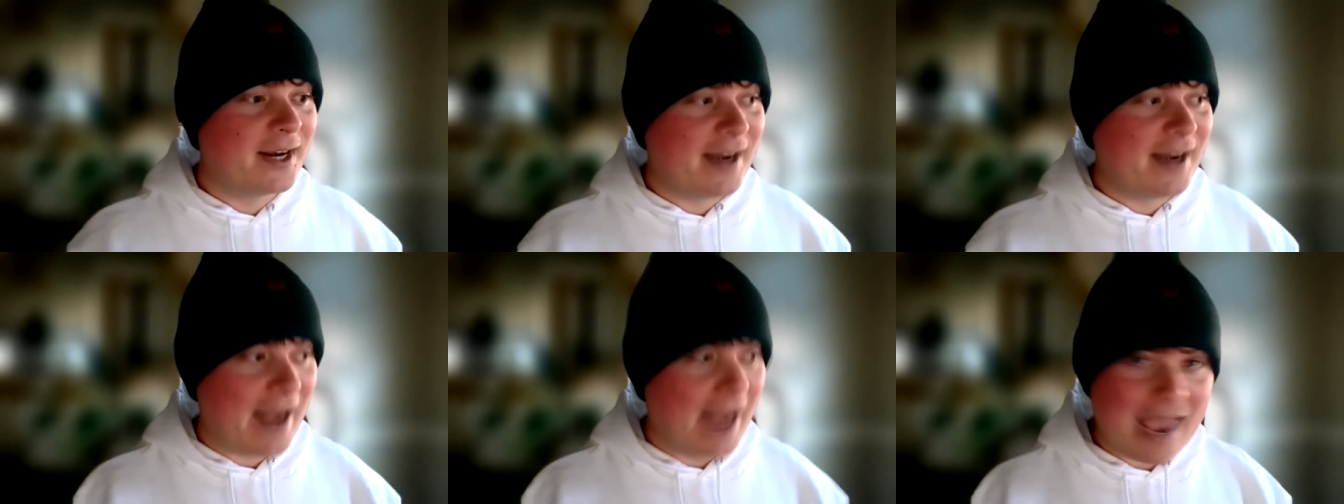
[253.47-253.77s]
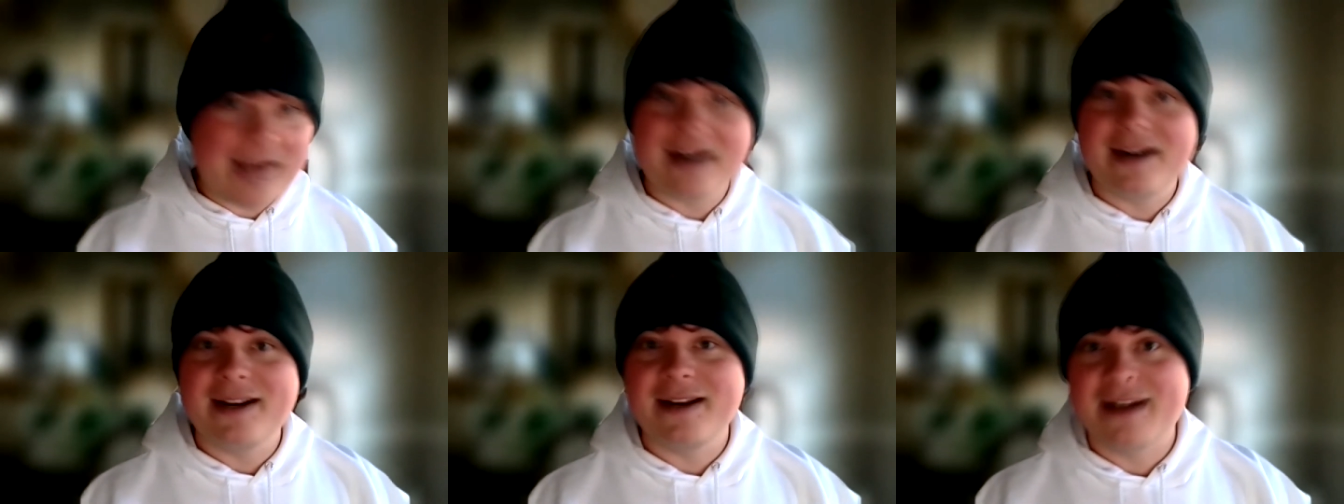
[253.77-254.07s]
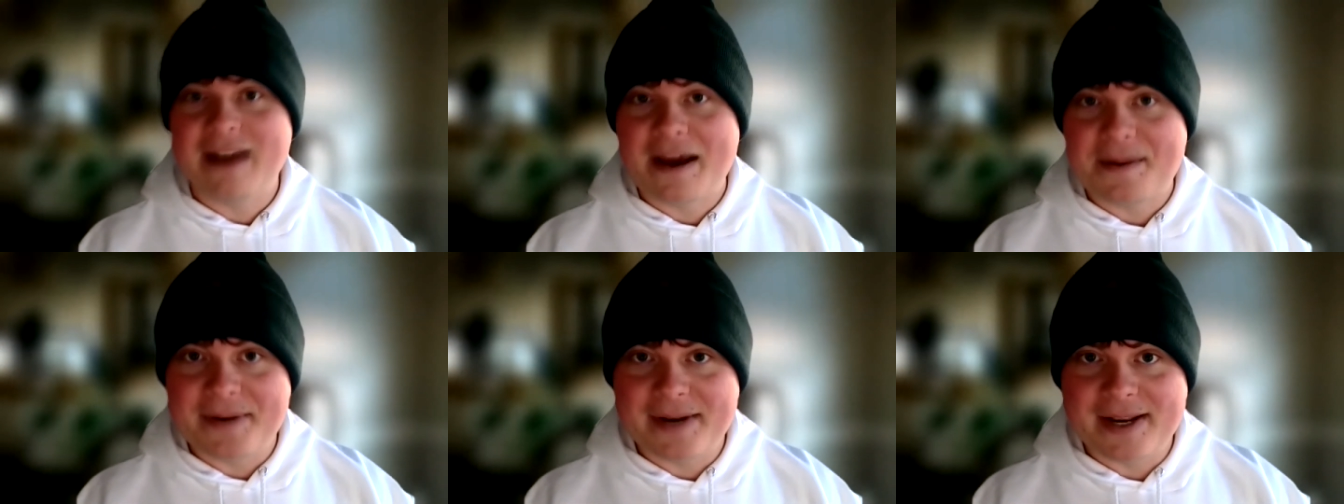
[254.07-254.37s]
an editing
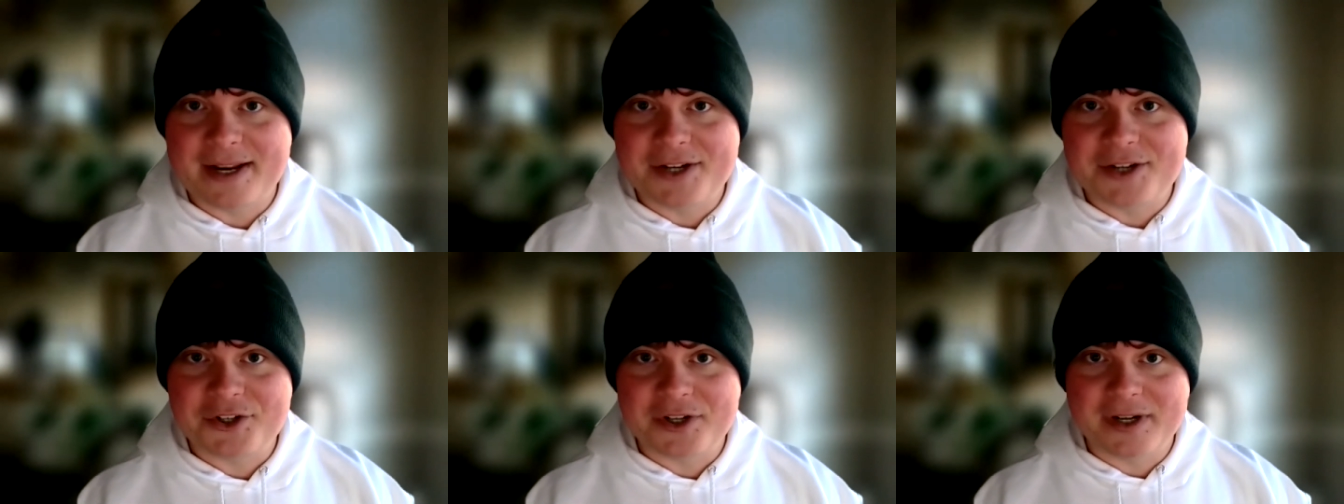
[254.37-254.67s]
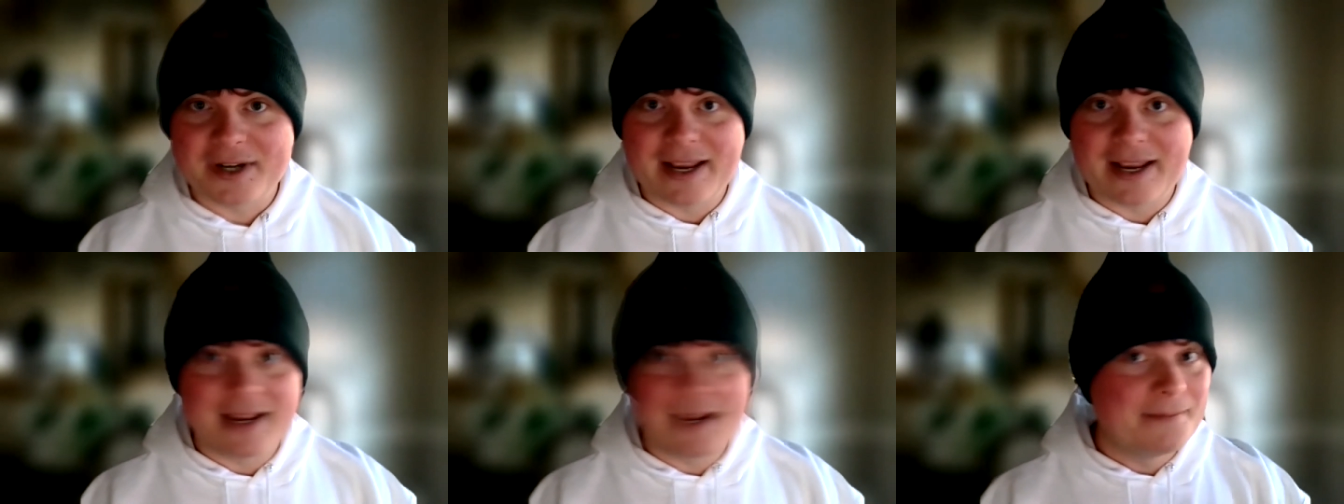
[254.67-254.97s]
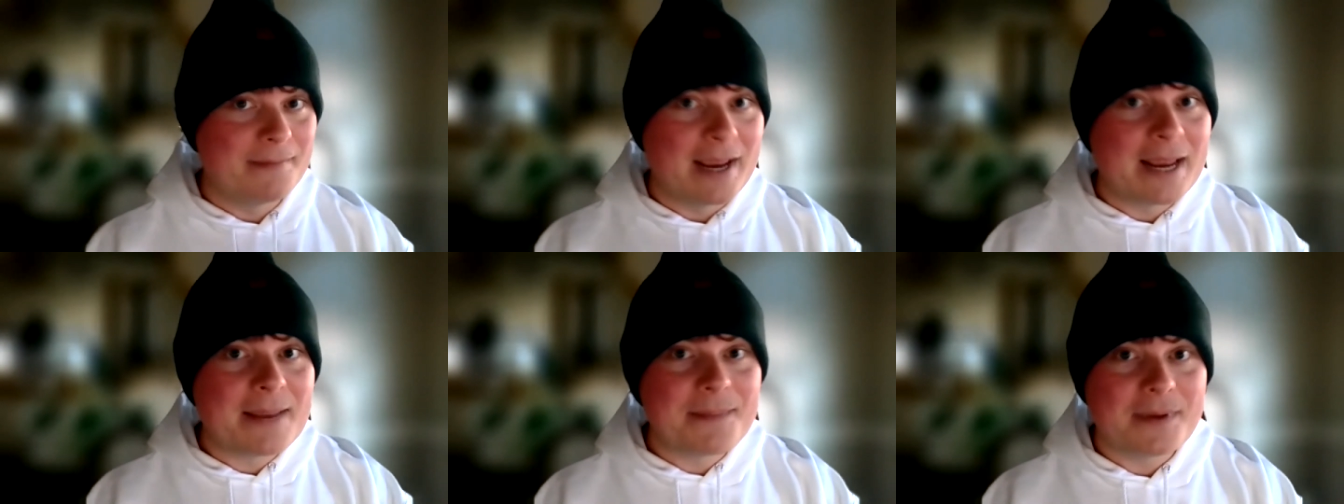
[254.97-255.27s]
nomination and
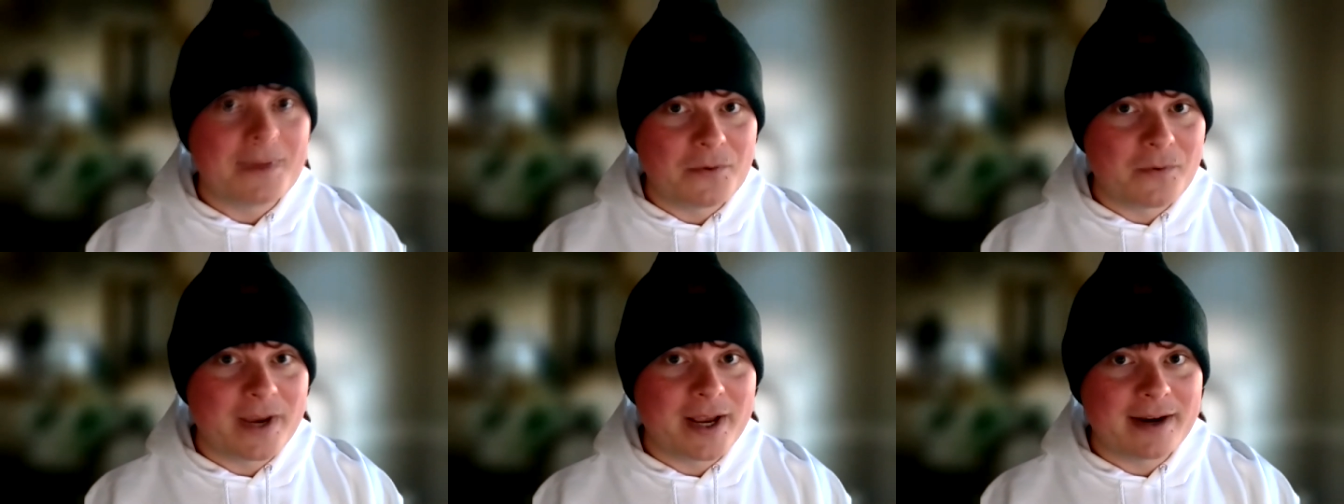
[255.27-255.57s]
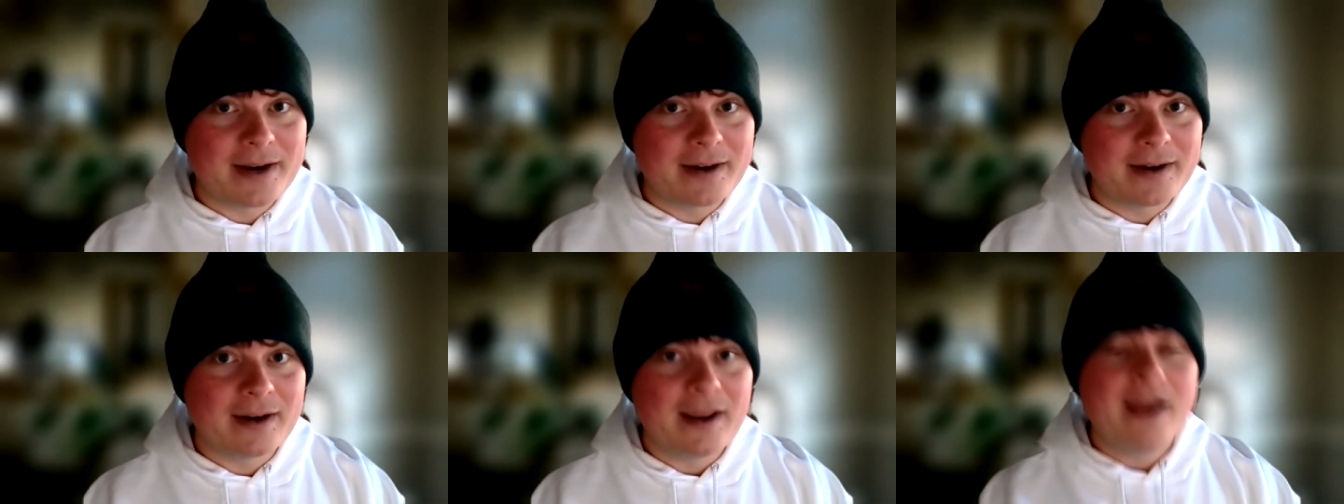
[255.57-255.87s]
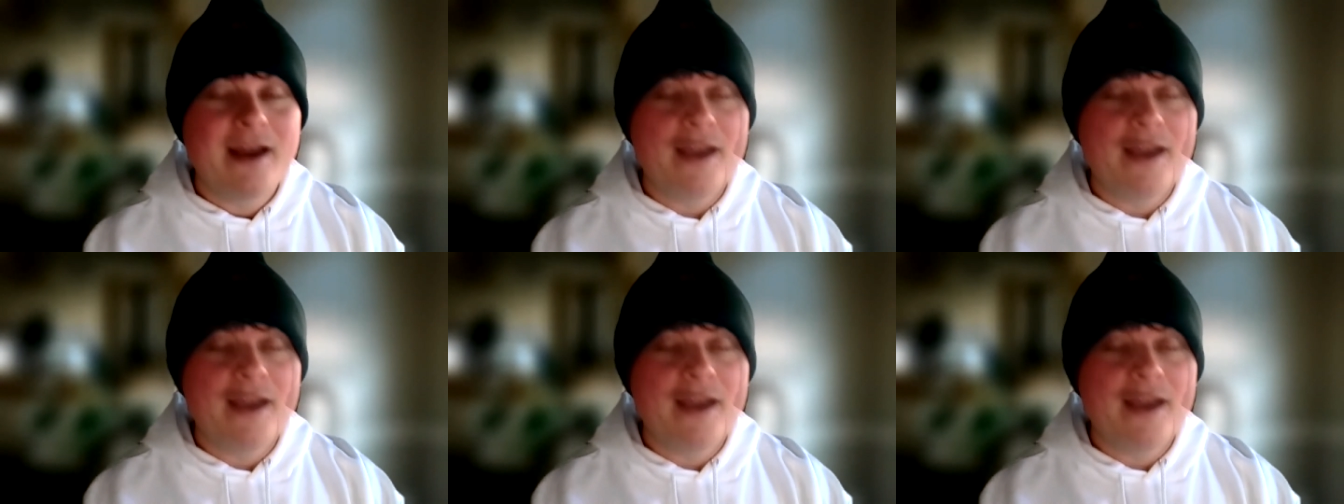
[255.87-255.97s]
maybe win